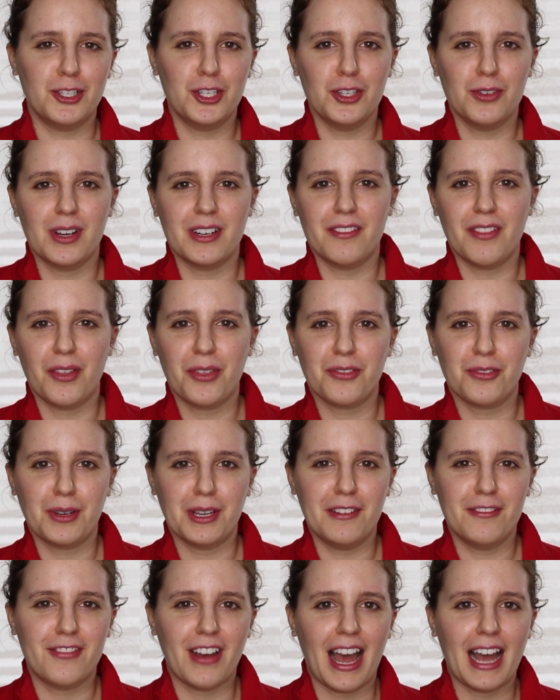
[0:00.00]
2 out of the
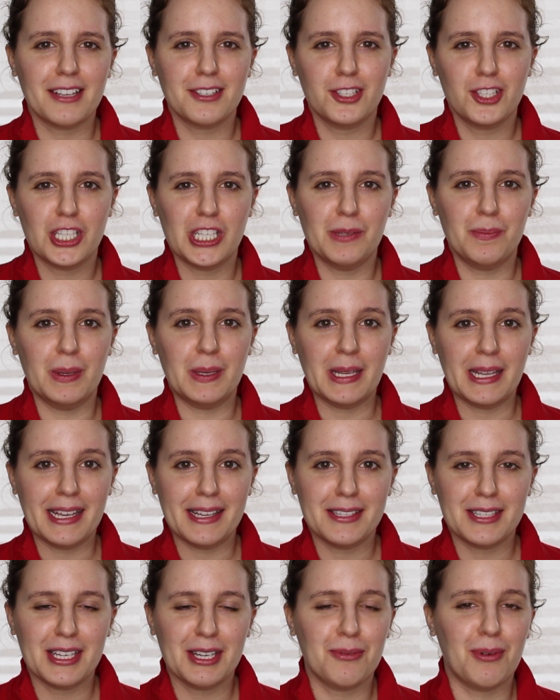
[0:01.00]
3, fast, cheap, and
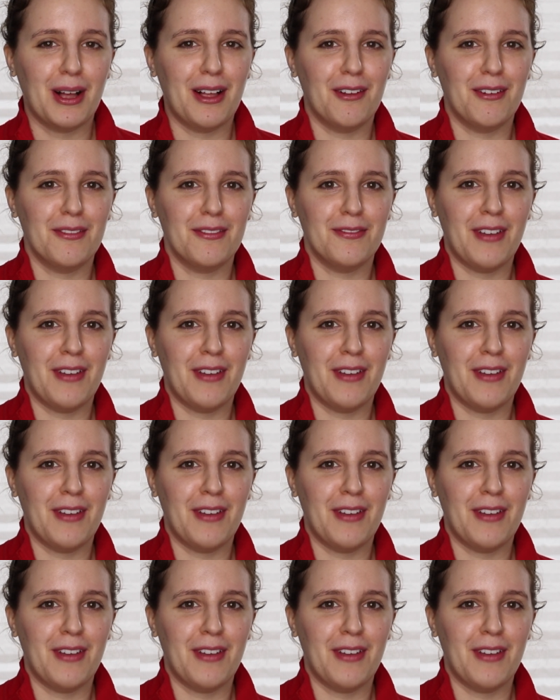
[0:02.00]
easy, well,